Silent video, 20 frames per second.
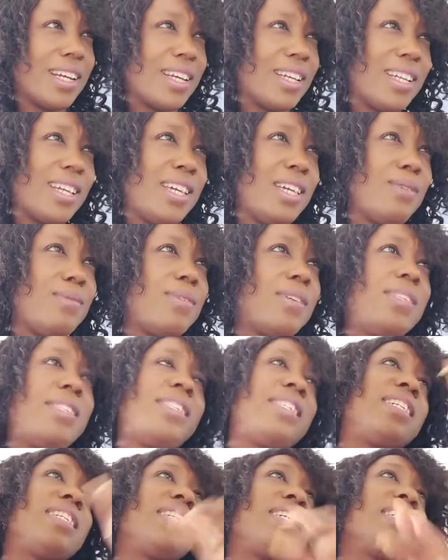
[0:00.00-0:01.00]
He was
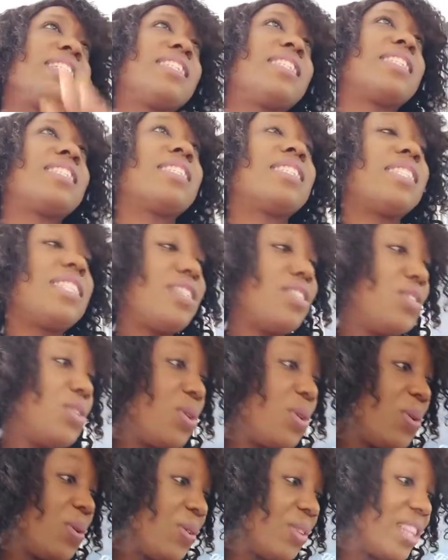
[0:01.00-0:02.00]
still insisting,
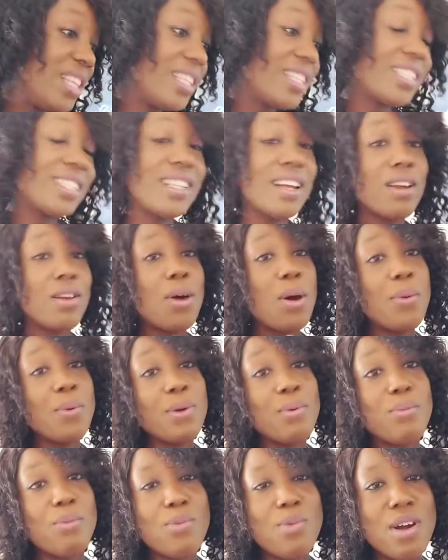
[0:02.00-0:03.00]
no, this is not how
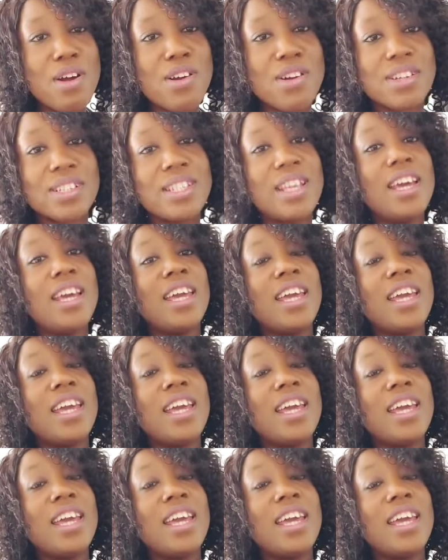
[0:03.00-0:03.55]
it works.